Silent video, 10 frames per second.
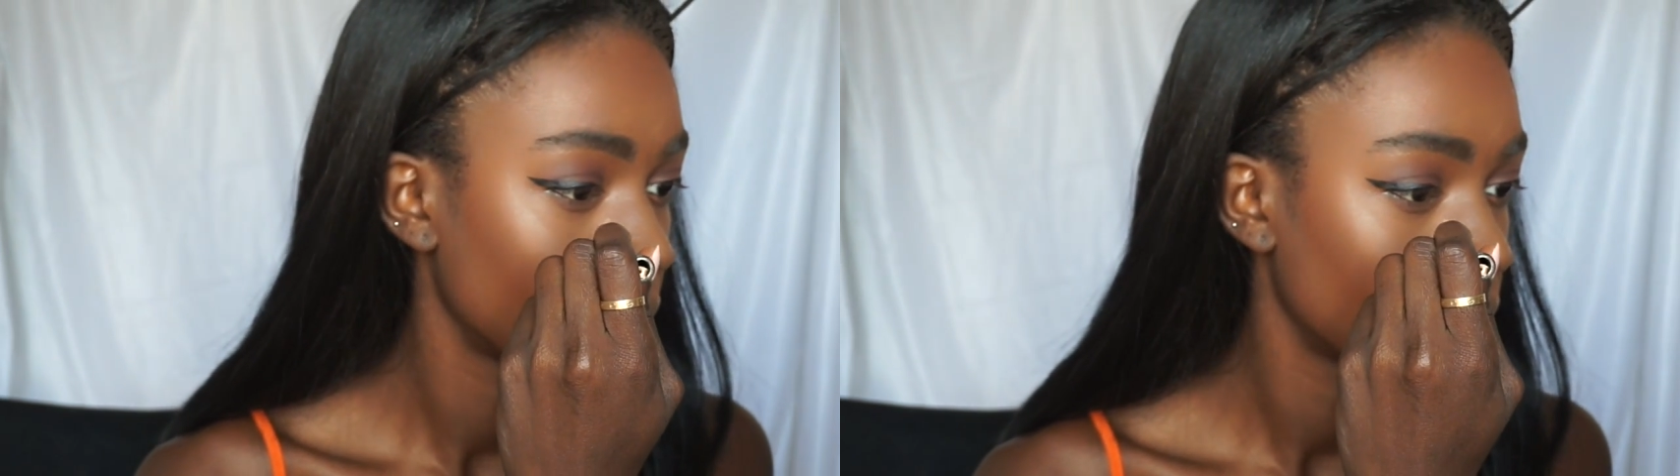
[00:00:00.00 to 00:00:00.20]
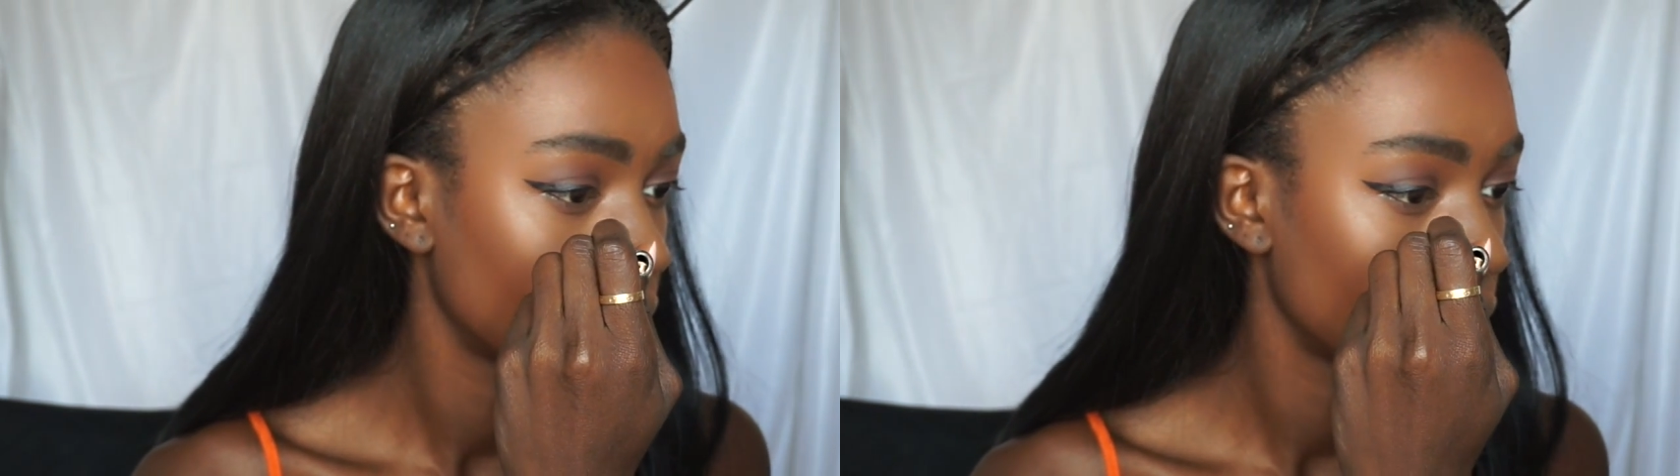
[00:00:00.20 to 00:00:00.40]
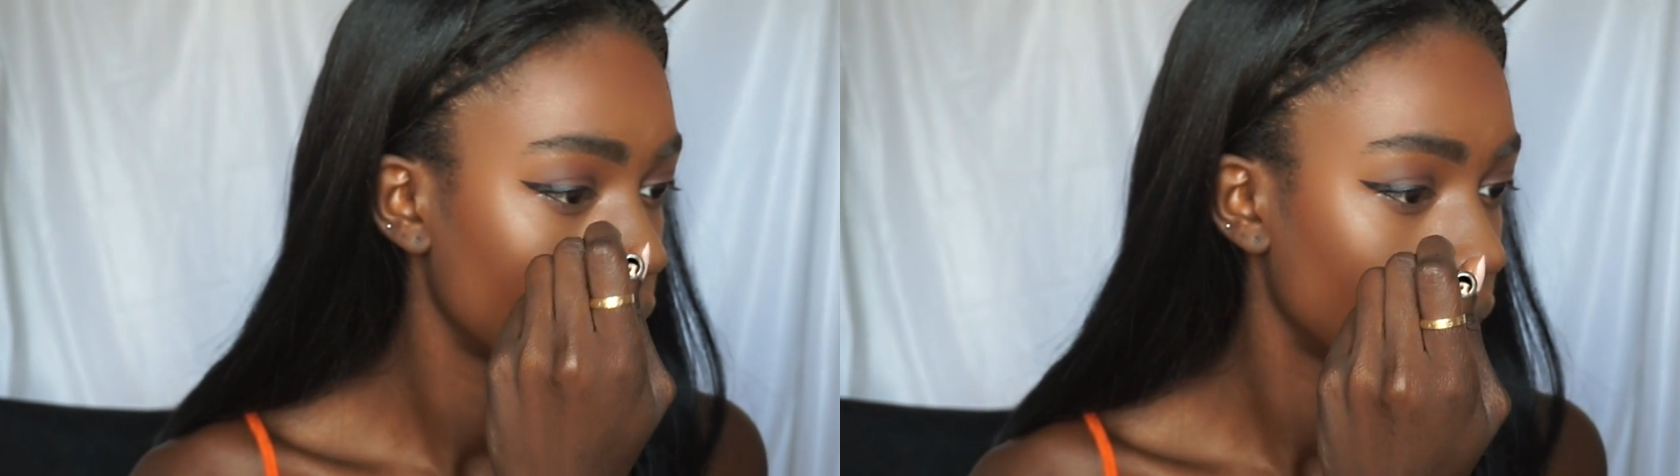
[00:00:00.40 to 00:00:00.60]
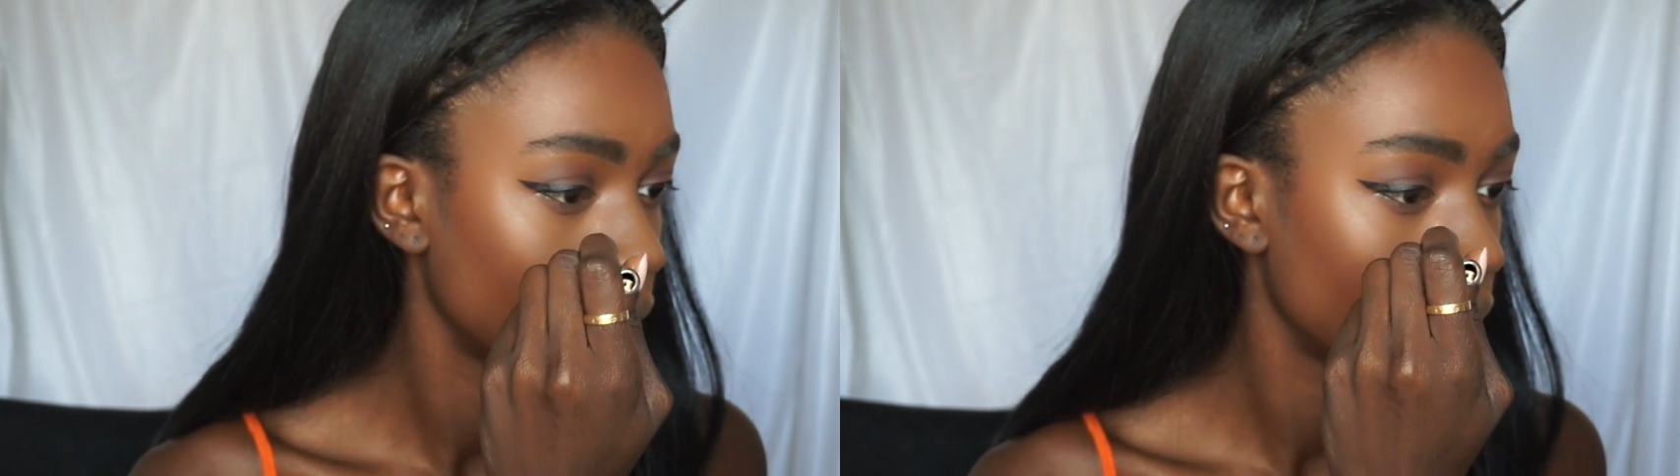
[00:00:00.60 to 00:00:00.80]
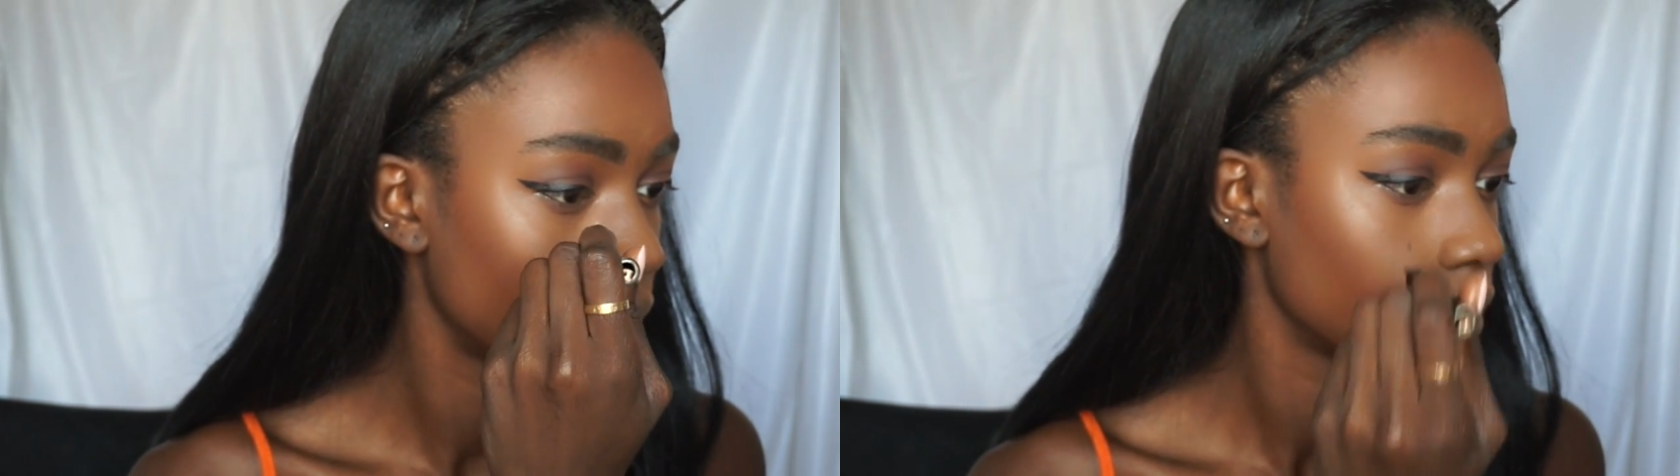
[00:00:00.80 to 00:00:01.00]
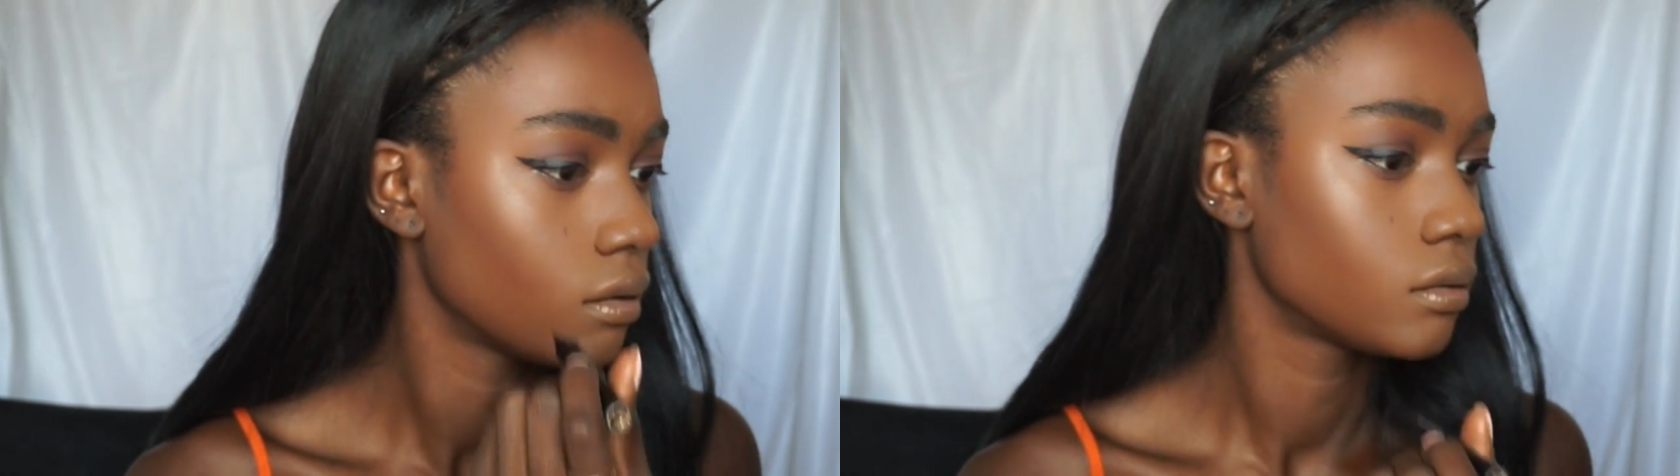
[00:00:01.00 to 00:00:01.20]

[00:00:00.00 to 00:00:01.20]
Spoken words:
ahead and,